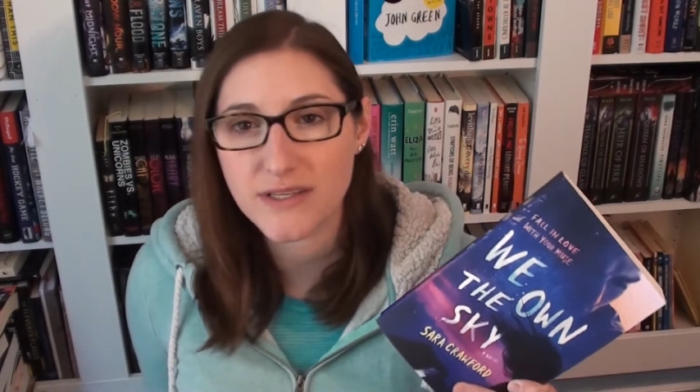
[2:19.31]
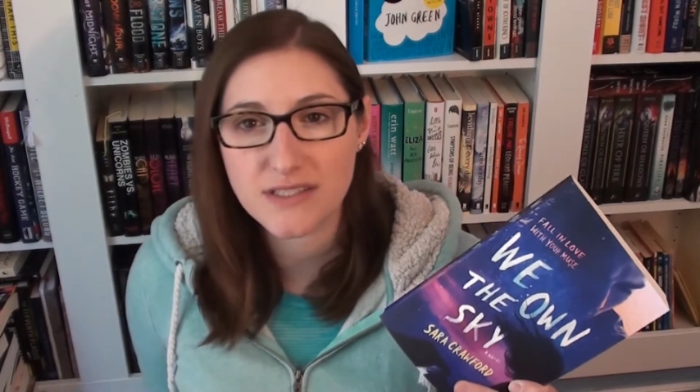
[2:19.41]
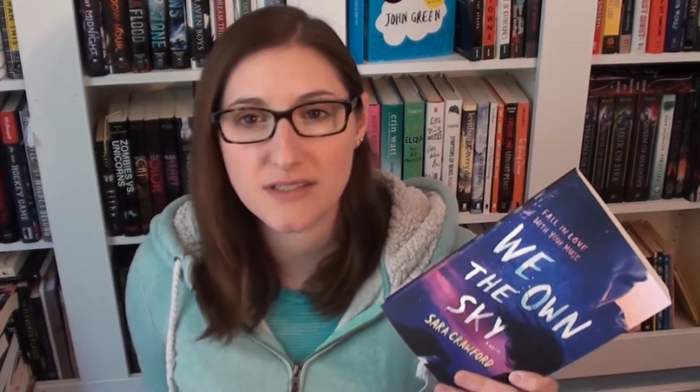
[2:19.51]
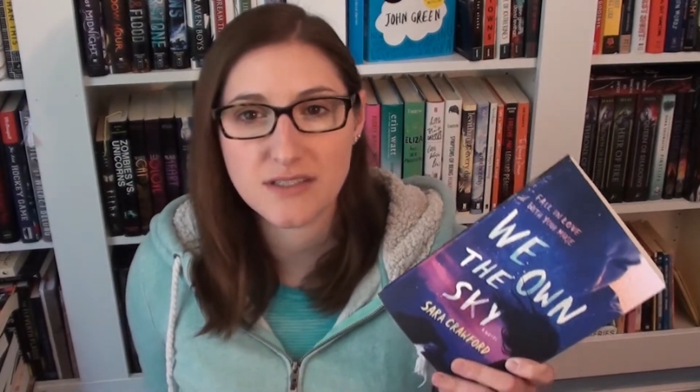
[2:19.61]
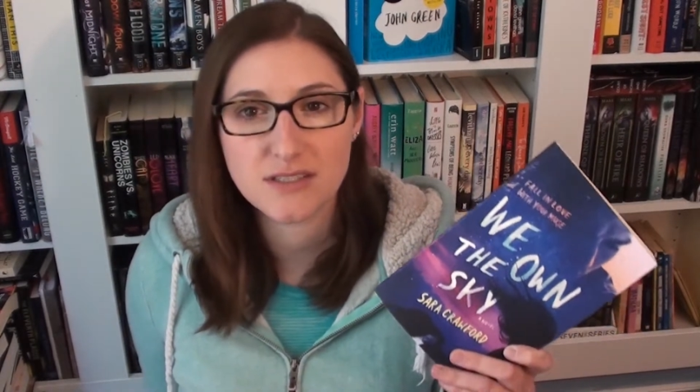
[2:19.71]

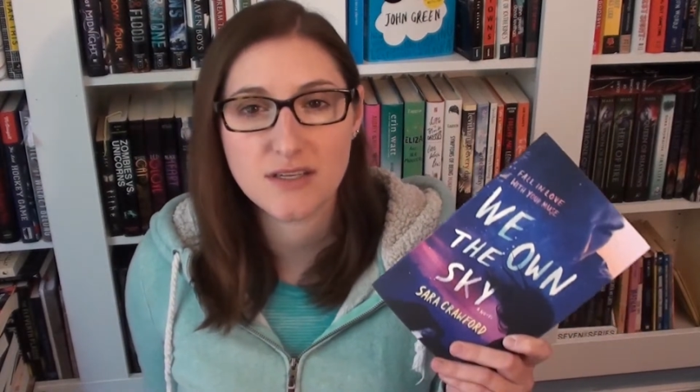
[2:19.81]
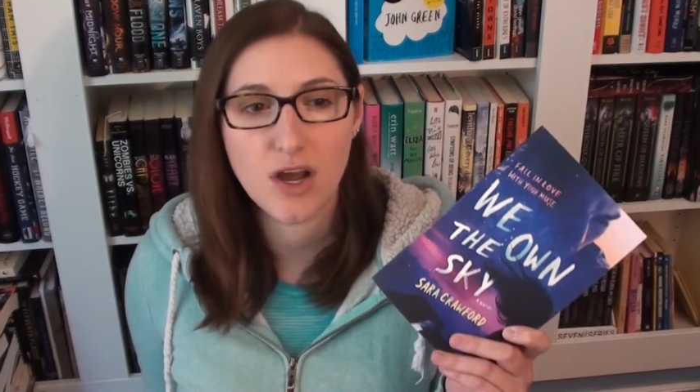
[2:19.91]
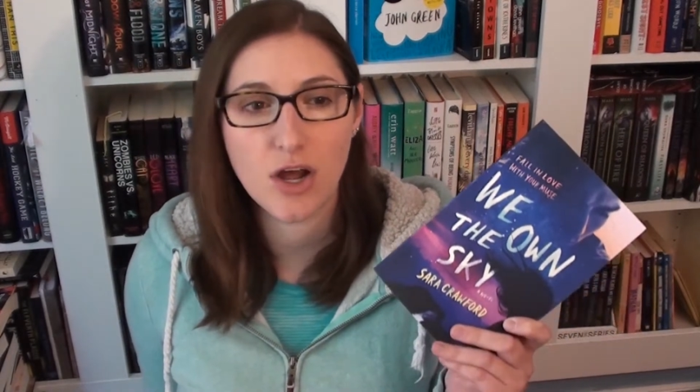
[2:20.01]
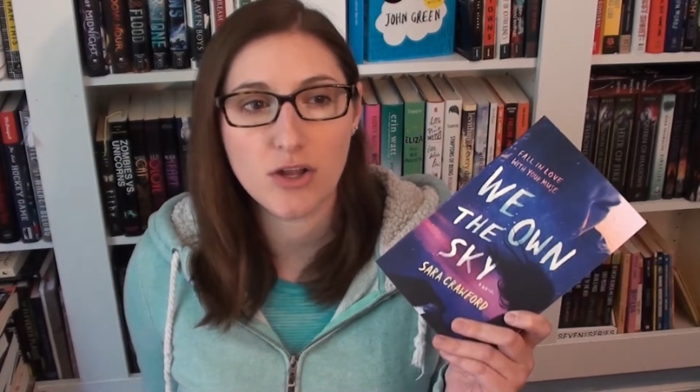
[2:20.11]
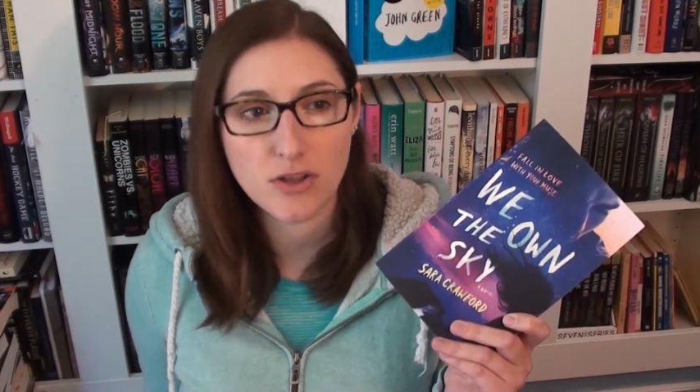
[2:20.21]
wasn't
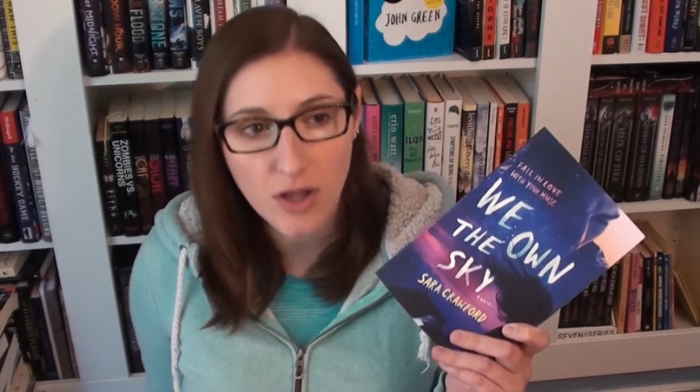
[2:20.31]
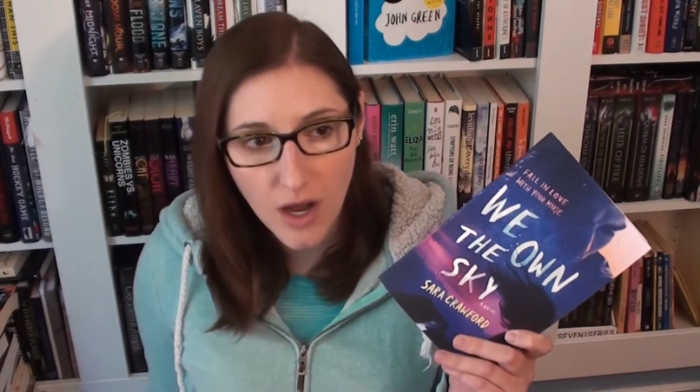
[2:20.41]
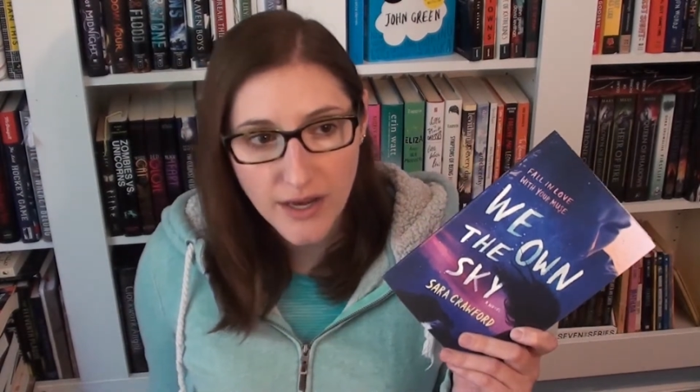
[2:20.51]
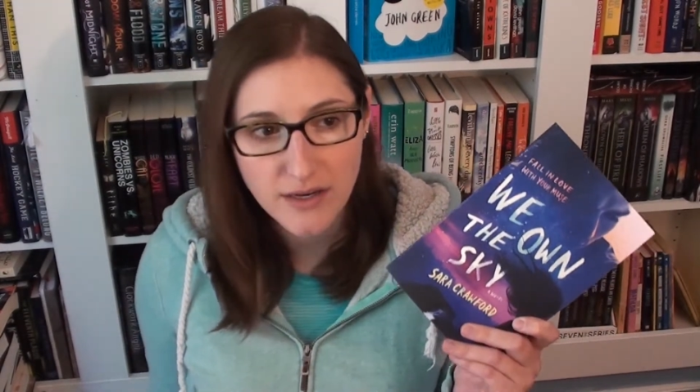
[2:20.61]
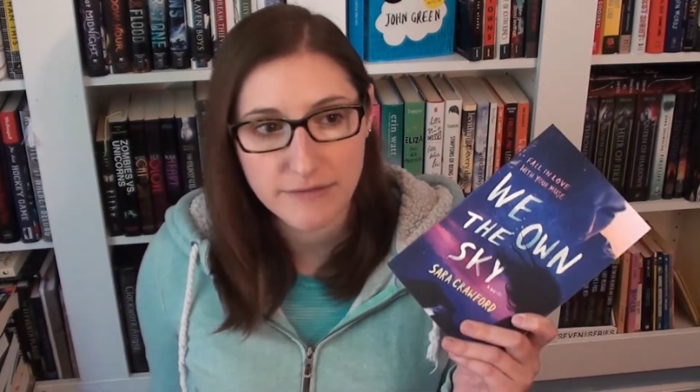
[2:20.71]
a
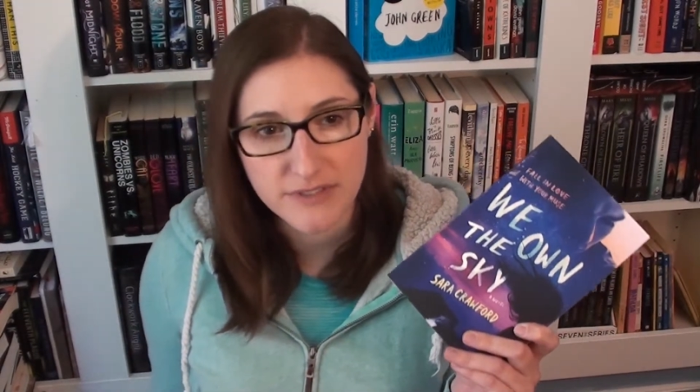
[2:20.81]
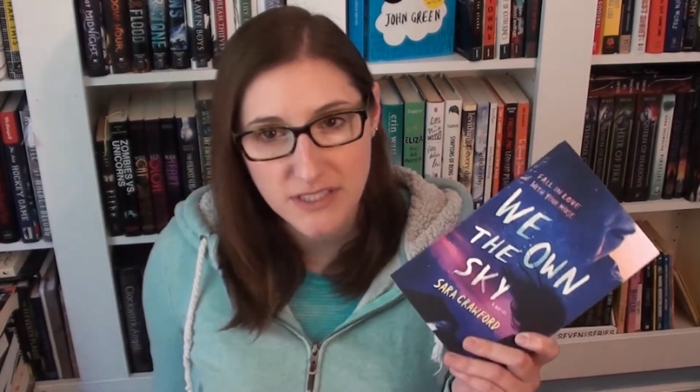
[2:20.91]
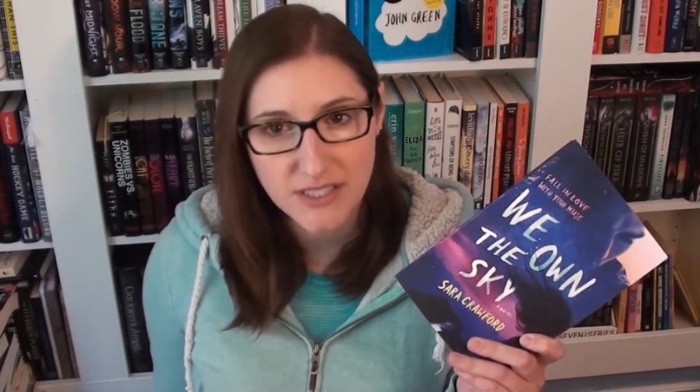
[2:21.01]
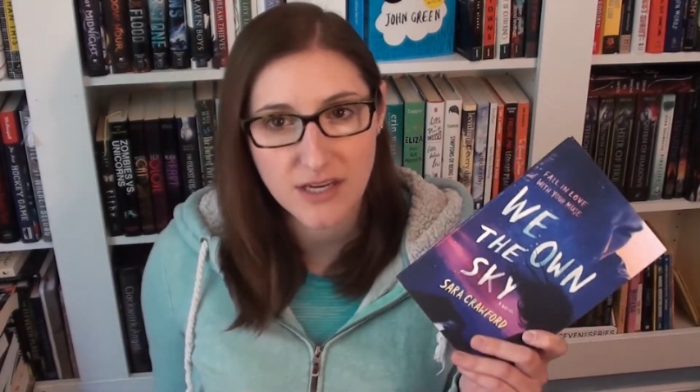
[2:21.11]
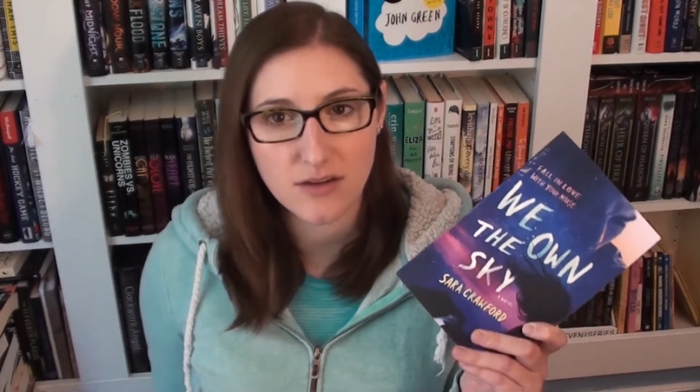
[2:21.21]
lot of
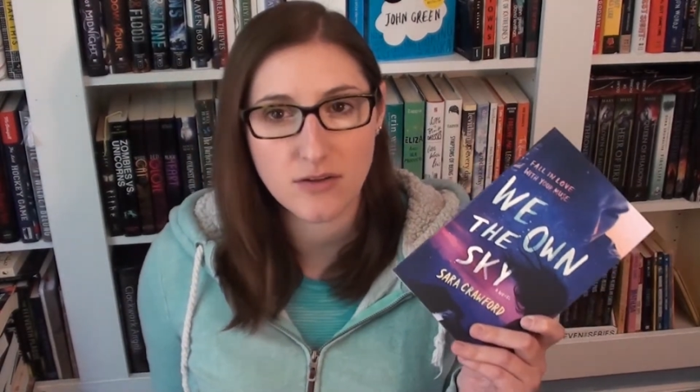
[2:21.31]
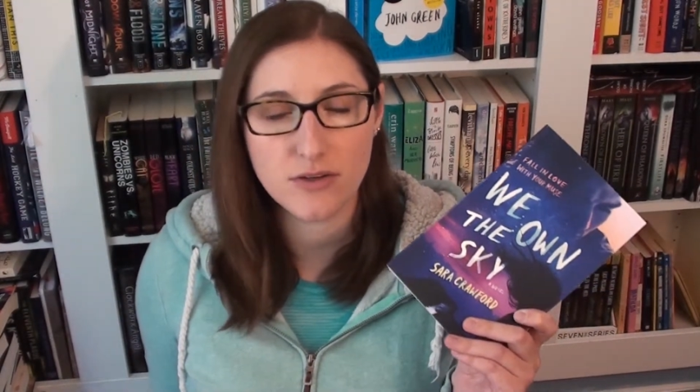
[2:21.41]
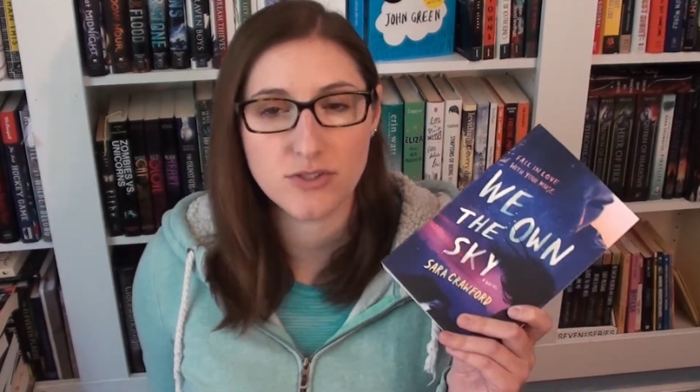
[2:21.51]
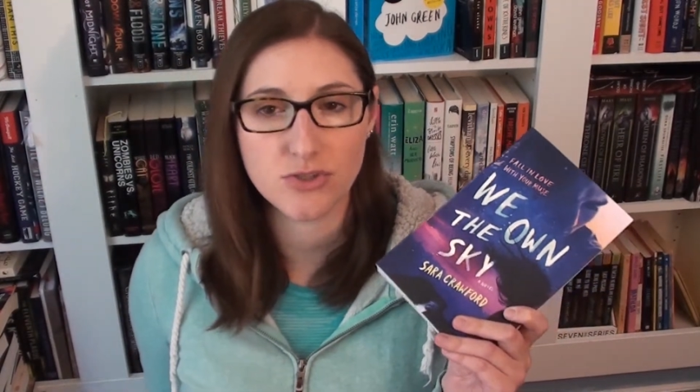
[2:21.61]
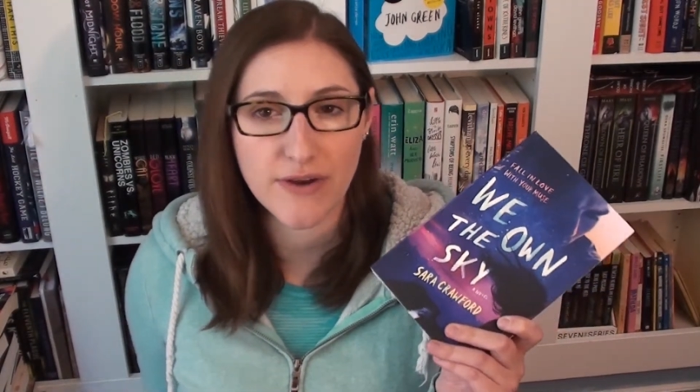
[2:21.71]

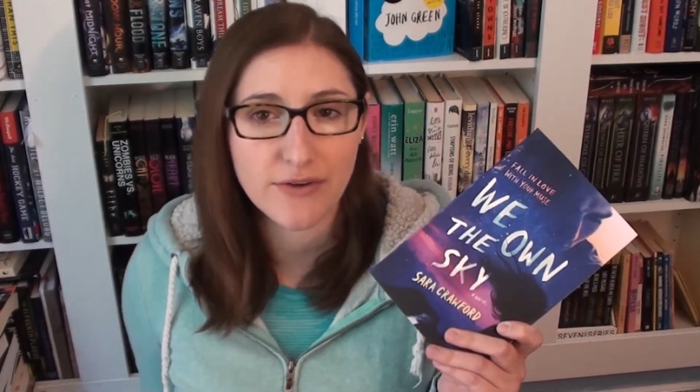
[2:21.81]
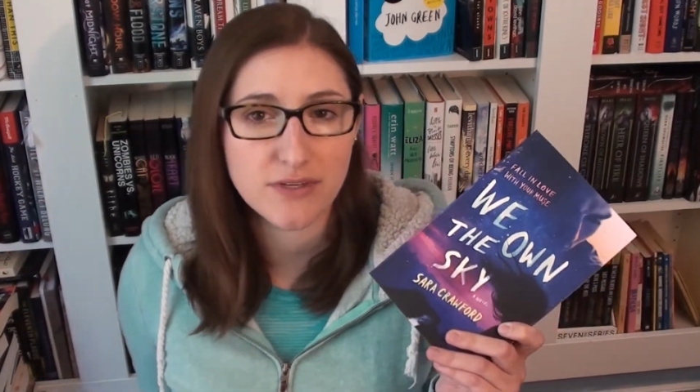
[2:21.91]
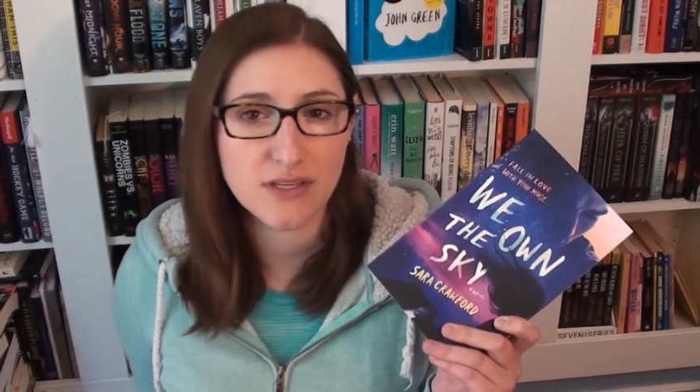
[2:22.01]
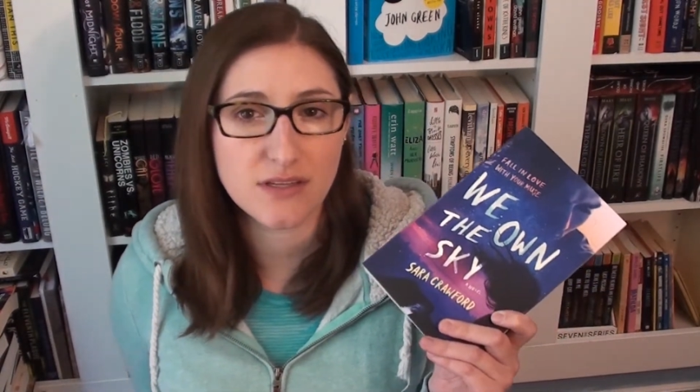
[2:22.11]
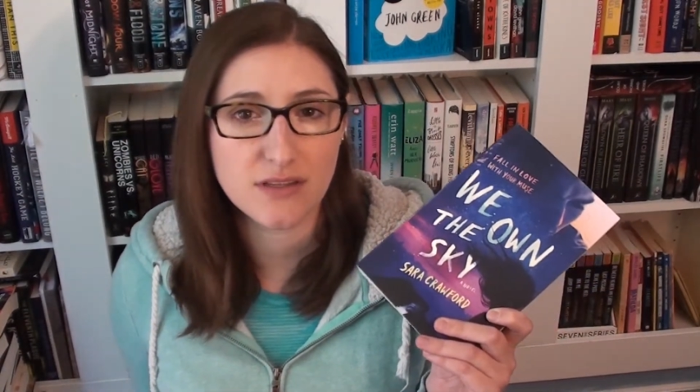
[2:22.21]
detail
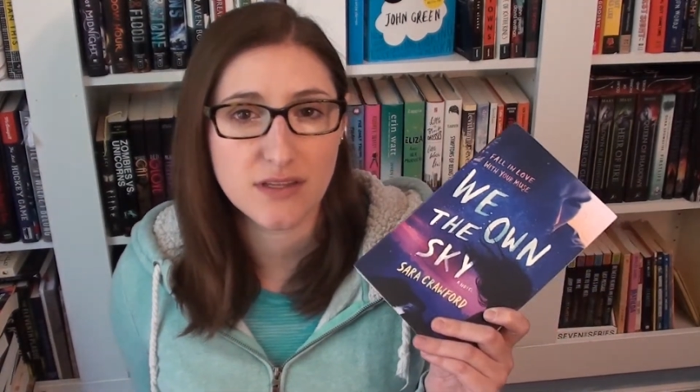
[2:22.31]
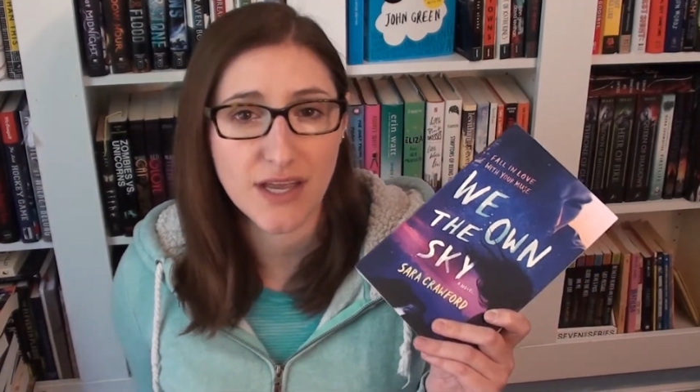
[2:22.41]
surrounding